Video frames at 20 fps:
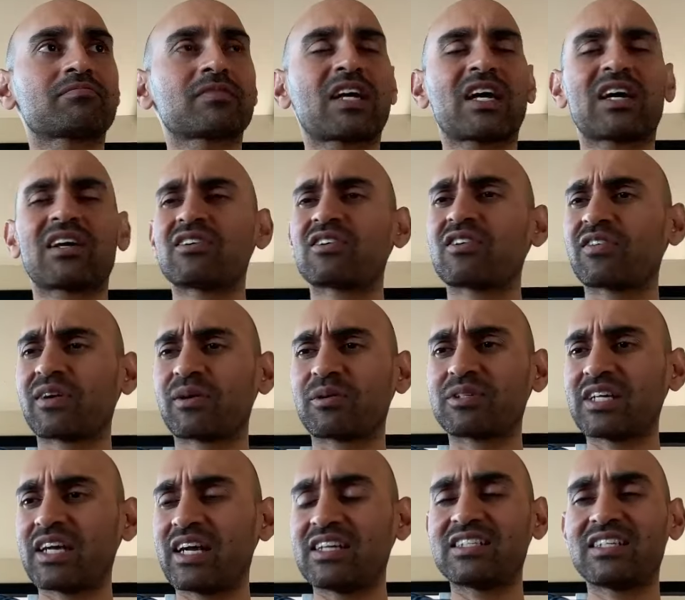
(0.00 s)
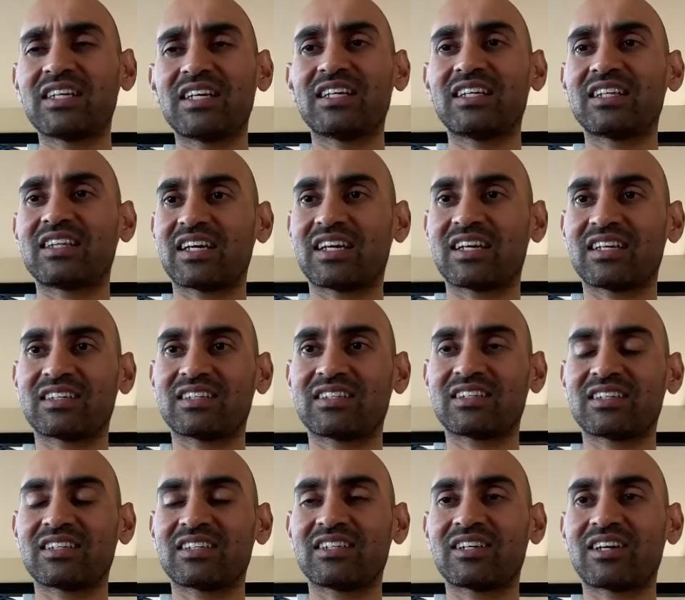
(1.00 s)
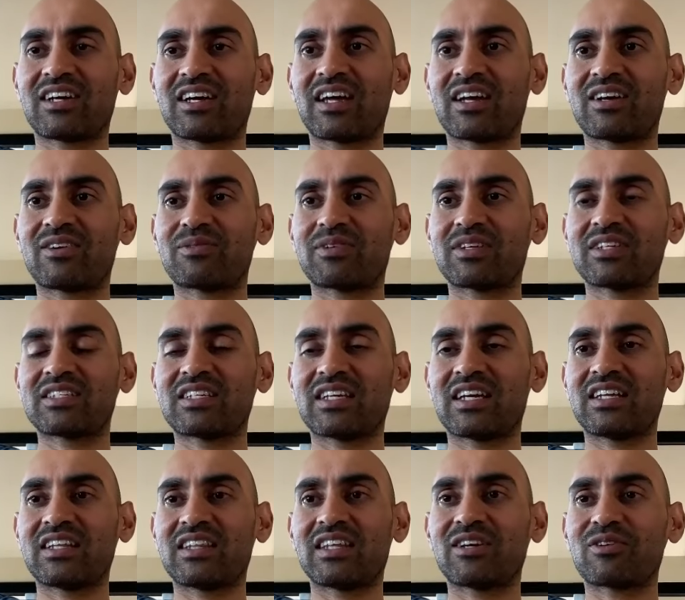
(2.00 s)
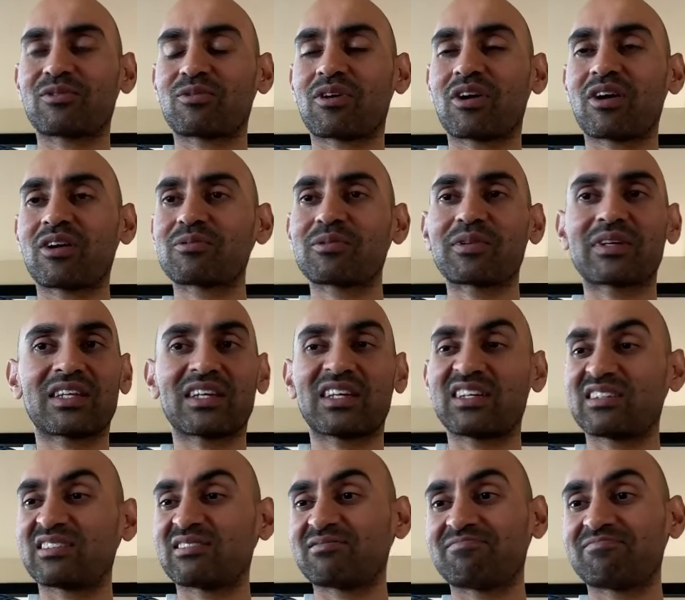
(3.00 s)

I don't know if I would change anything. You know, I don't really see anything wrong with it.